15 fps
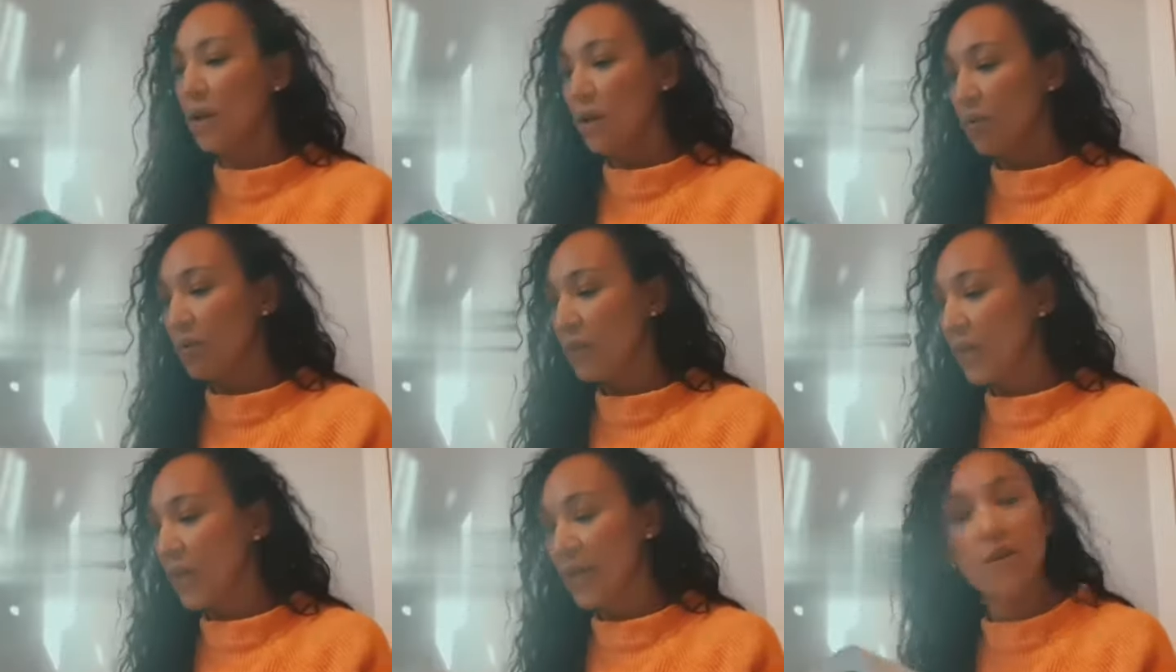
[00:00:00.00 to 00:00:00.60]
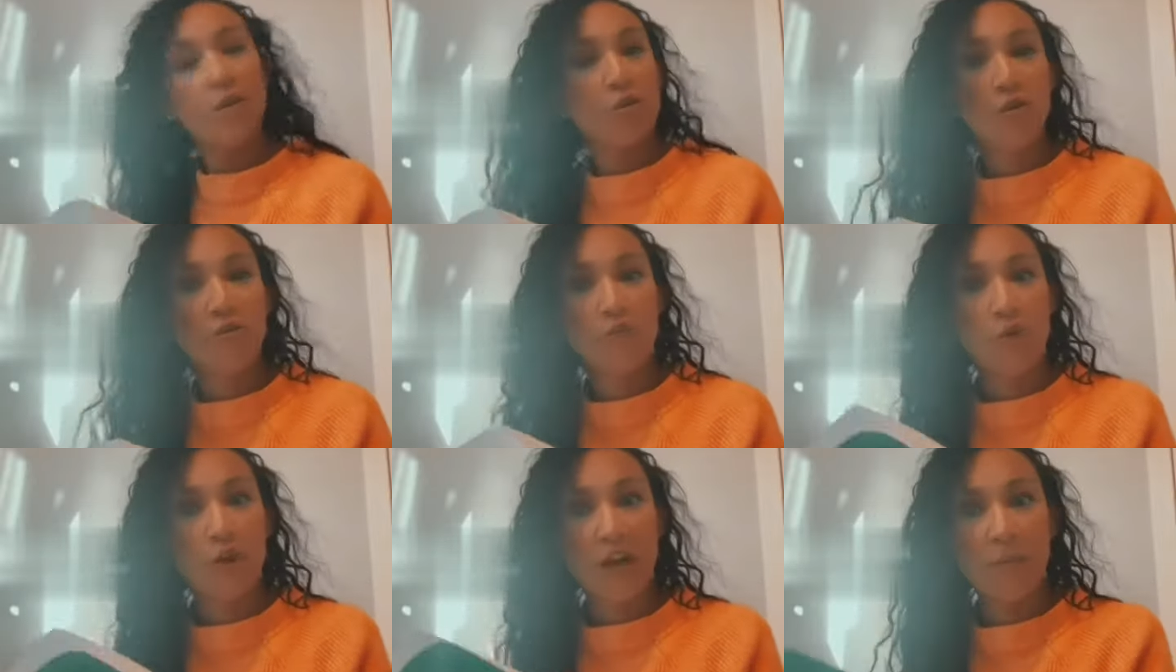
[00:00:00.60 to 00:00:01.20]
really getting to know
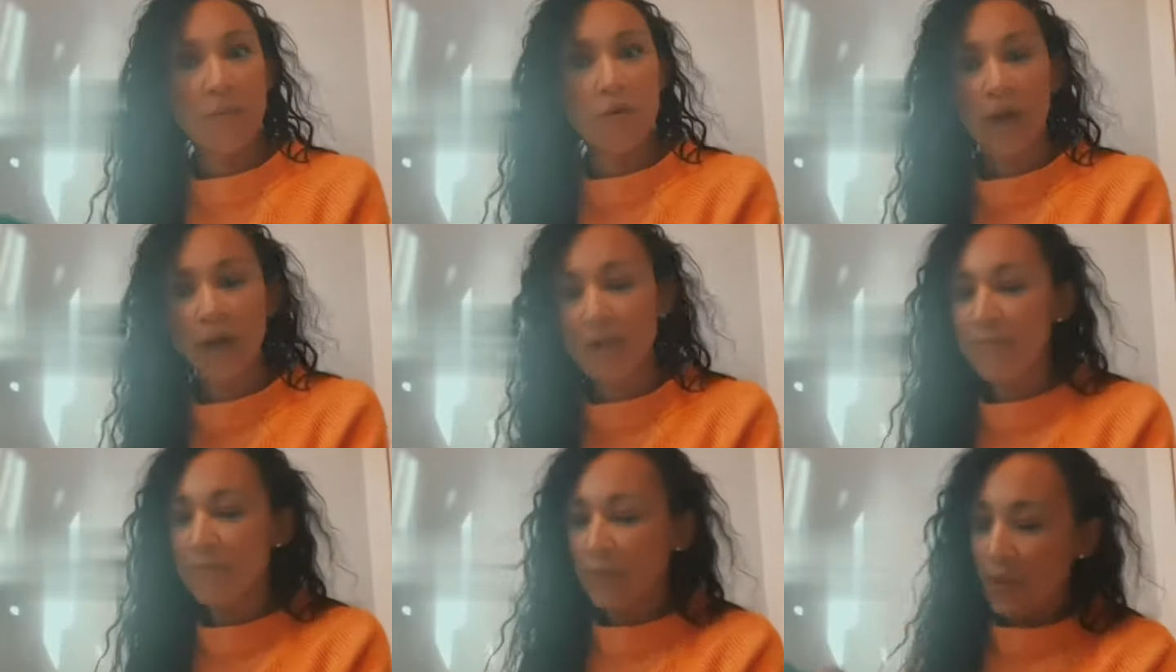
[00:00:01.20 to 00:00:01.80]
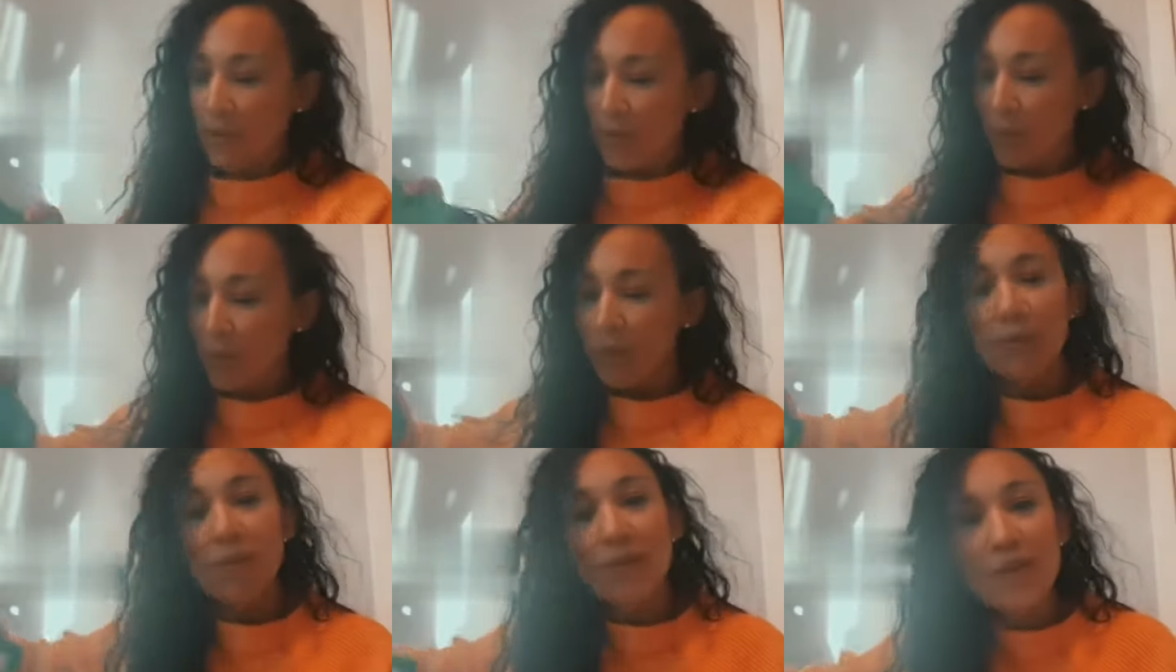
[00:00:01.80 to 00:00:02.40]
your vocab, okay?
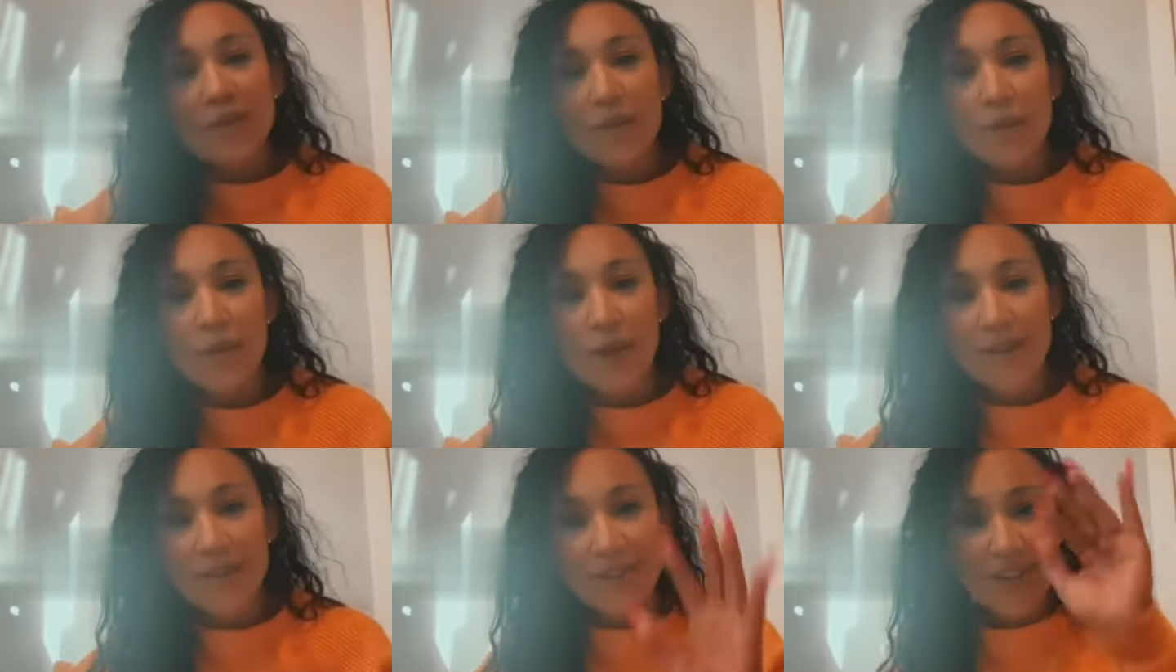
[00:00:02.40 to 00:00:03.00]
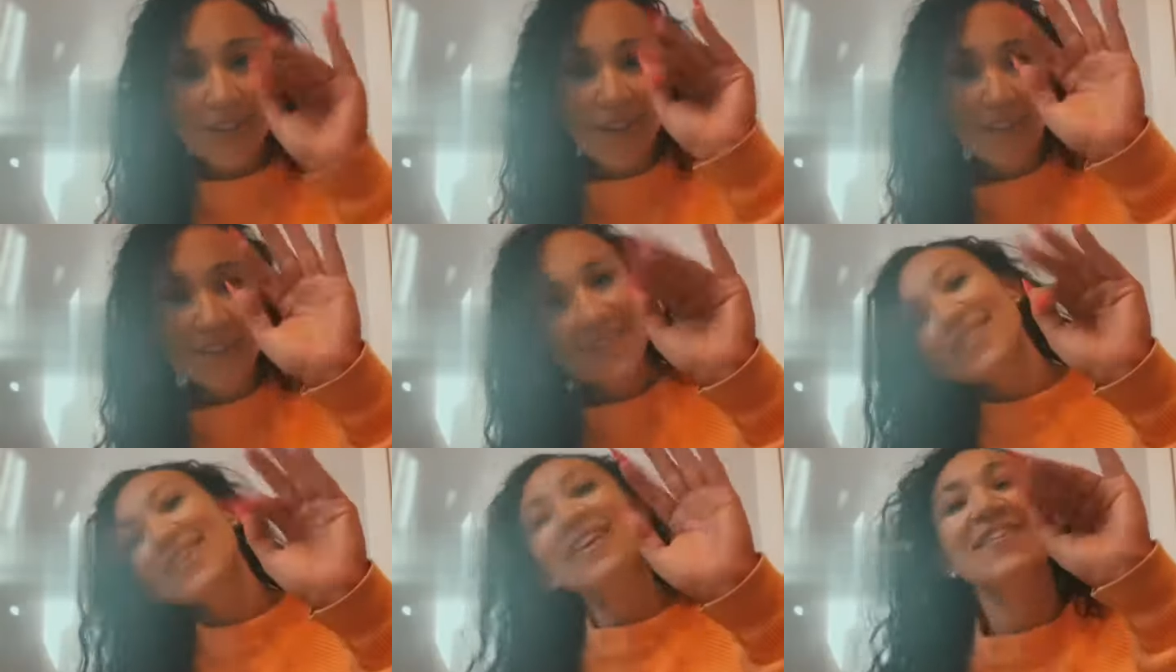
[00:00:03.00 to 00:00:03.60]
We will see you guys in
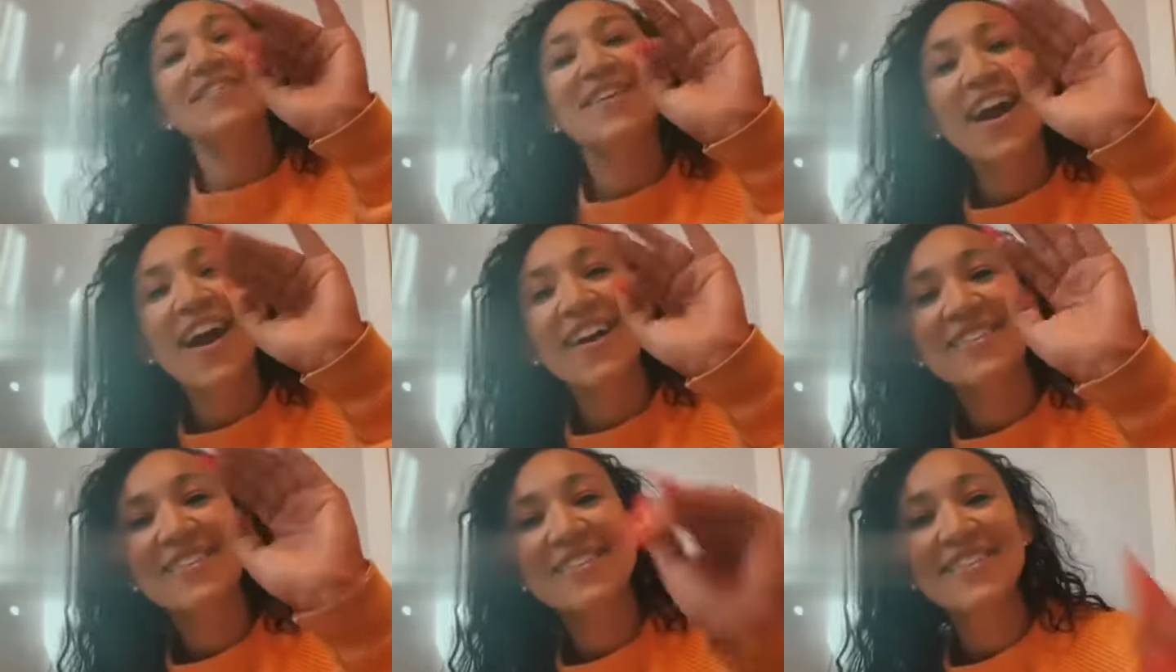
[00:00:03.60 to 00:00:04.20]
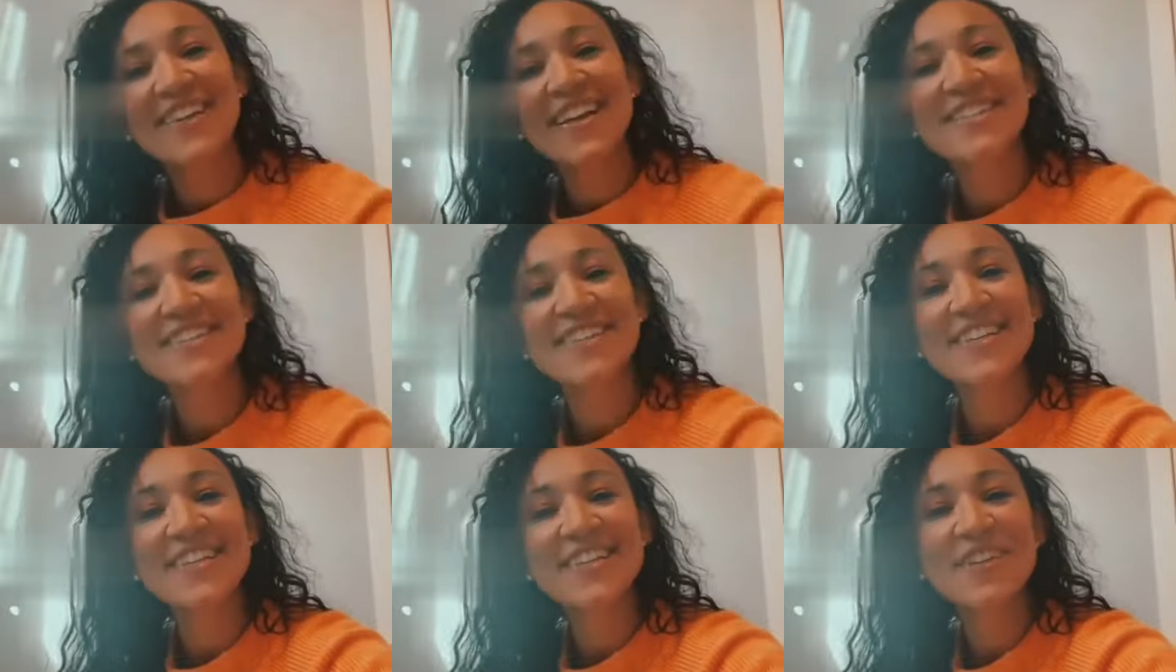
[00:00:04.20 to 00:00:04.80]
class. Thank you guys. It's nice
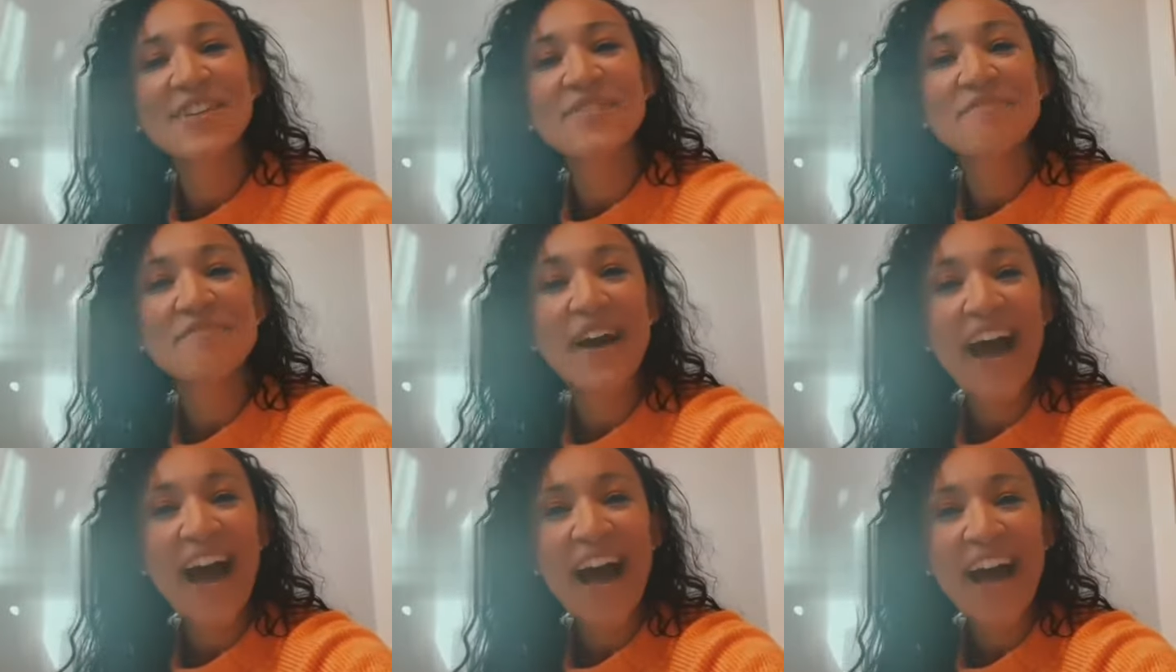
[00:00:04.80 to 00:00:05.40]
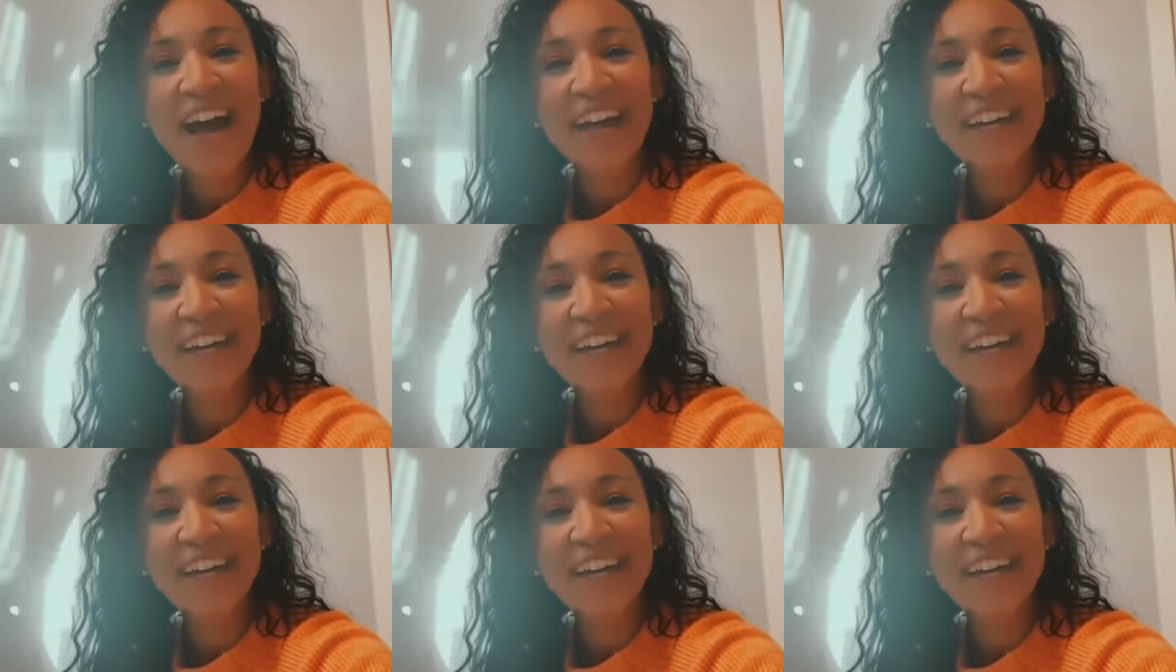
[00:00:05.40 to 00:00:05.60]
seeing you. Bye.